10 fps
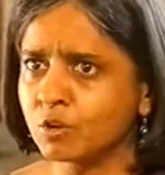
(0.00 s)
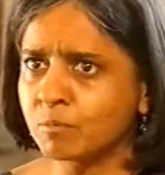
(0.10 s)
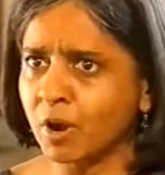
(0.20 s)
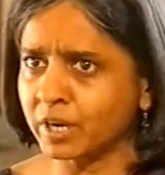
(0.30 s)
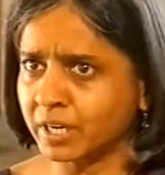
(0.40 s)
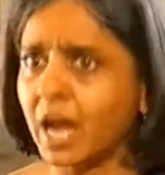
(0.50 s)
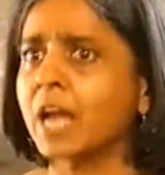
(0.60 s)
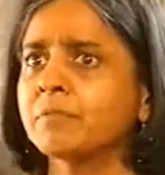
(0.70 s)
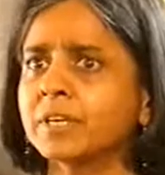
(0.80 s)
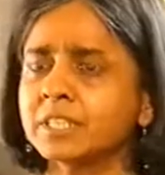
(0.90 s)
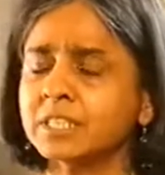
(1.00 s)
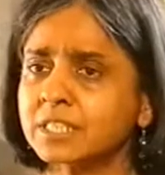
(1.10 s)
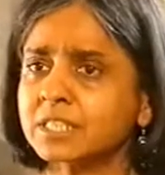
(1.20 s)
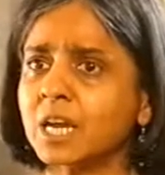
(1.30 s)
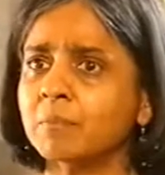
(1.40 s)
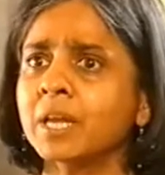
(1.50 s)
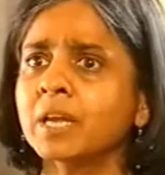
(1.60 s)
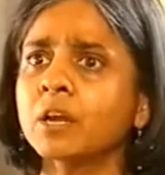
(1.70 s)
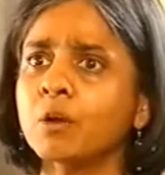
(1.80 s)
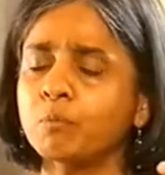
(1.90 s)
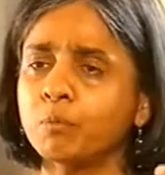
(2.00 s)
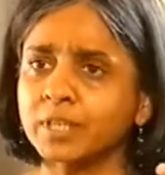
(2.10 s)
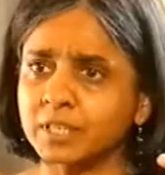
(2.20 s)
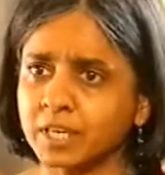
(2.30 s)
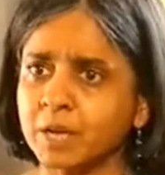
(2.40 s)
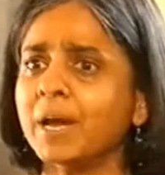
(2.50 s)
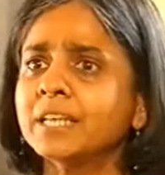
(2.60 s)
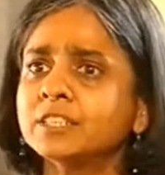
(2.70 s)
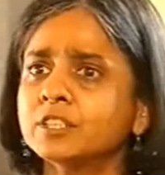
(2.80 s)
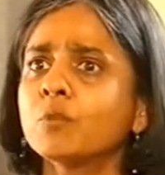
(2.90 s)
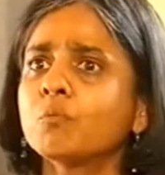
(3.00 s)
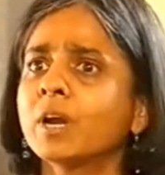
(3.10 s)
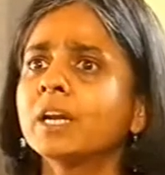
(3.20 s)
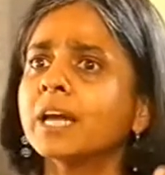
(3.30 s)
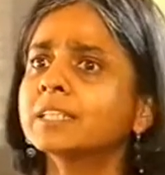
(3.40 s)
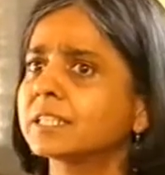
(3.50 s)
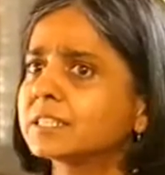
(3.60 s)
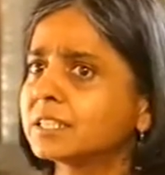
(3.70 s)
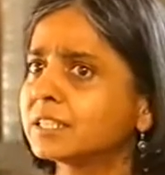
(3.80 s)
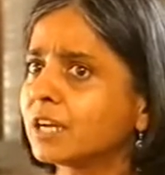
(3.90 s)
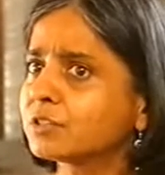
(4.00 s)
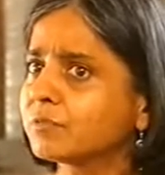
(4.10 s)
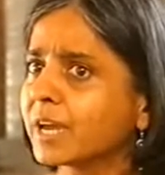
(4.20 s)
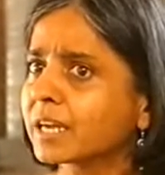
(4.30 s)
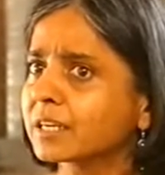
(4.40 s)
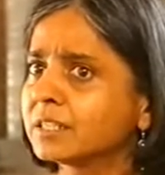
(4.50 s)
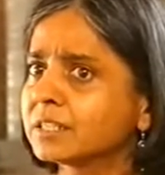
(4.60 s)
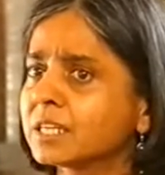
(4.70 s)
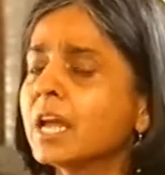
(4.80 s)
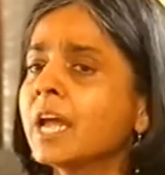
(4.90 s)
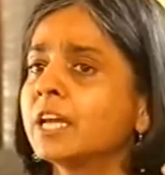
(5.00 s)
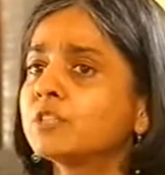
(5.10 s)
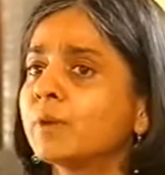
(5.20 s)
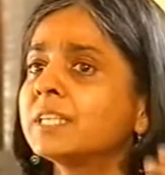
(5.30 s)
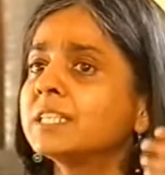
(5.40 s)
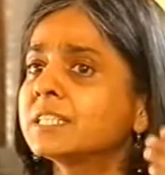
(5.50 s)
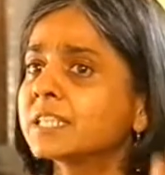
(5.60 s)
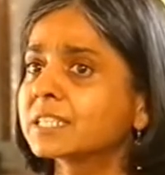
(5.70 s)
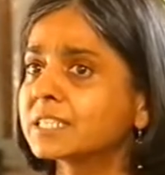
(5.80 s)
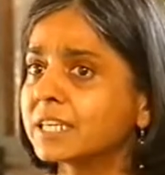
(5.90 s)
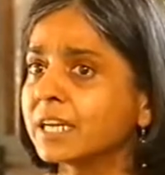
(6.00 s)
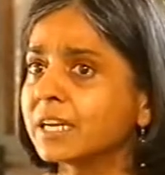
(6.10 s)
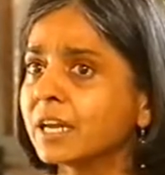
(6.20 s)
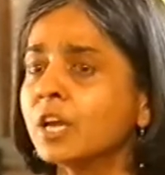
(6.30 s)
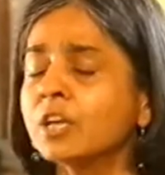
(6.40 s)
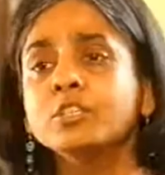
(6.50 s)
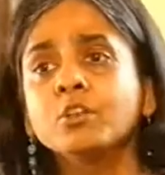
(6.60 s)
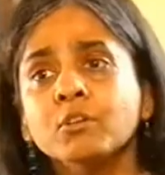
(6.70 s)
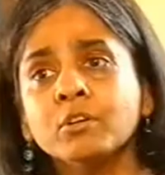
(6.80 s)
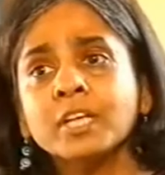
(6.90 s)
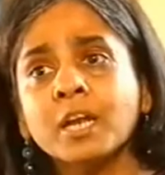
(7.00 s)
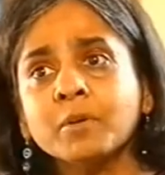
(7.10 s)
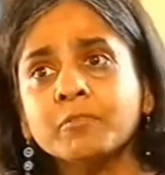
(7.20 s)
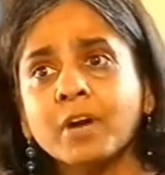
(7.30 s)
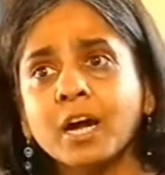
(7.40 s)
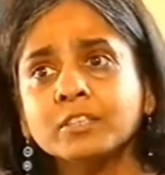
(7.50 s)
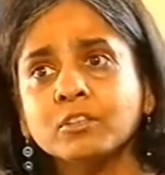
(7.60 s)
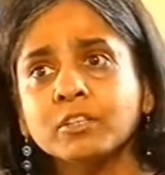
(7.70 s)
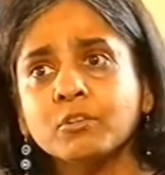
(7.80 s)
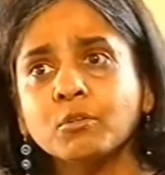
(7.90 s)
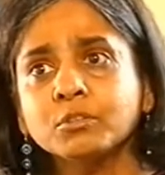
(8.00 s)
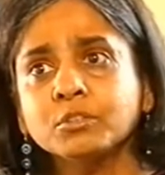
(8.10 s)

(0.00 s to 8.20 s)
new modern highway, this is coming with a capacity of 1,60,000 vehicles in 2016. Do you know the number of cars on the